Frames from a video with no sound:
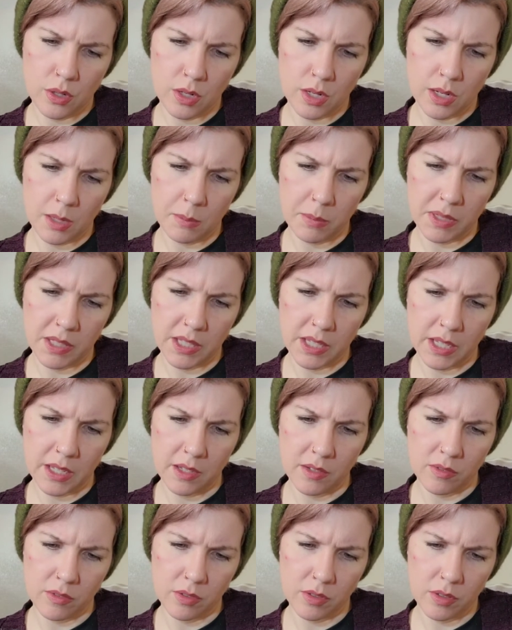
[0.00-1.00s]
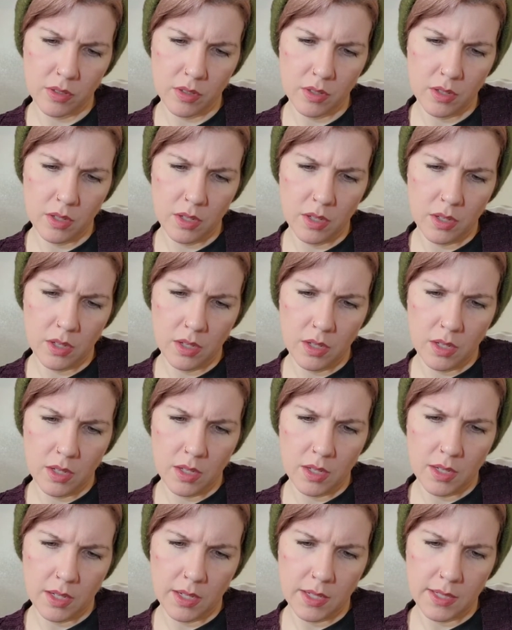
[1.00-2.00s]
I believe.
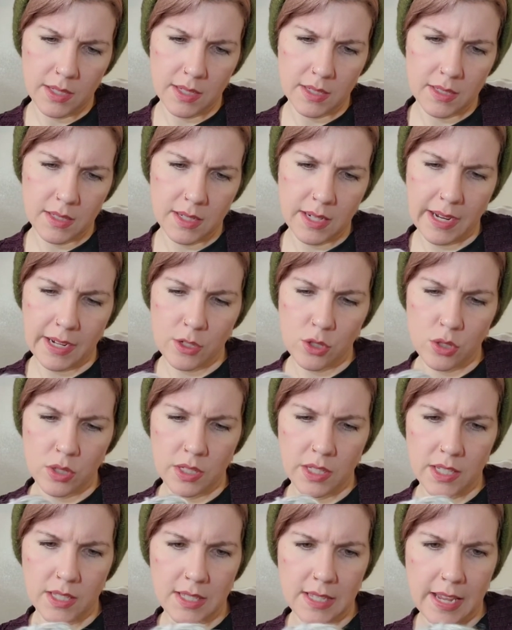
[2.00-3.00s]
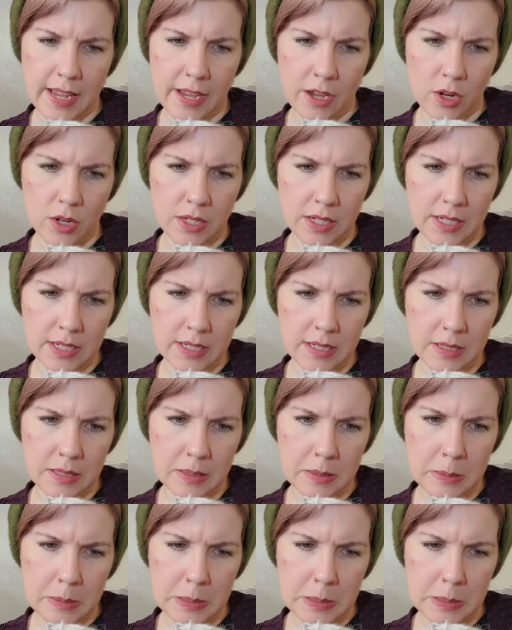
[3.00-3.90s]
It doesn't actually say on it.